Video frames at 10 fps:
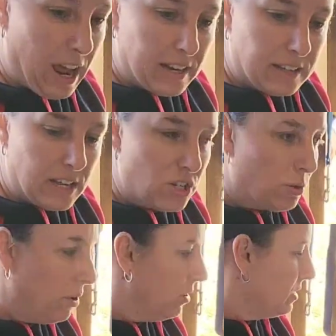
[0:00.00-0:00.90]
essential
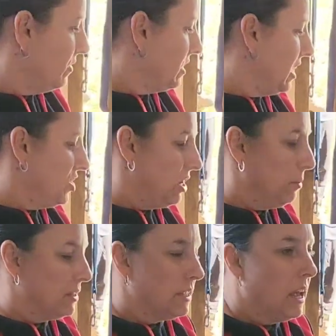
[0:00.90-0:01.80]
oils if, say, she
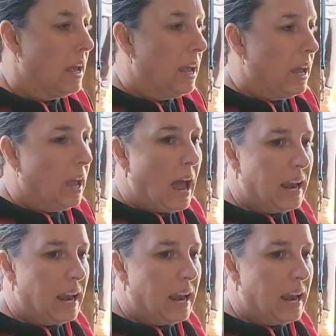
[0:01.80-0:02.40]
had